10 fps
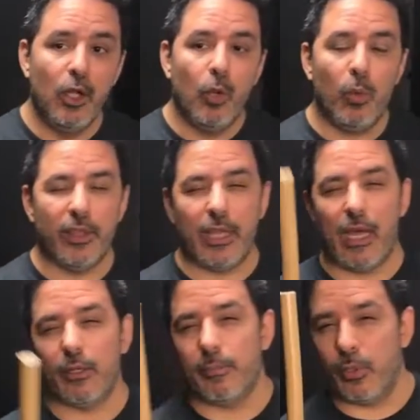
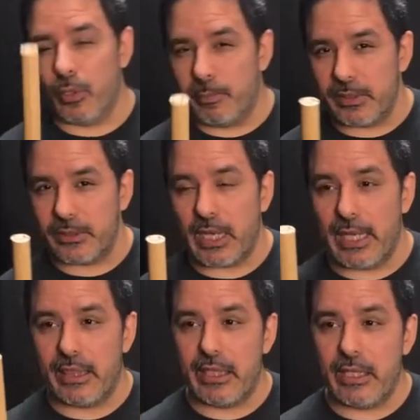without a purpose, I
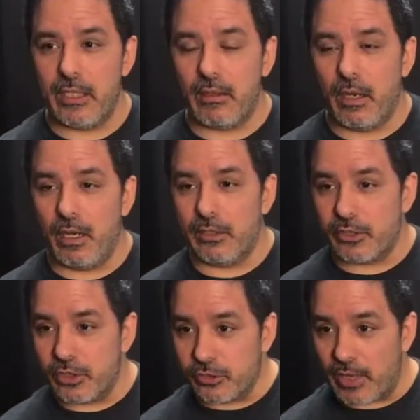think under
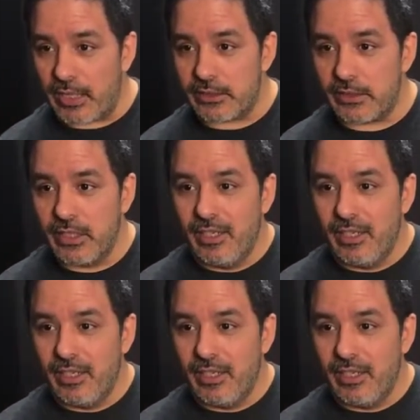stress,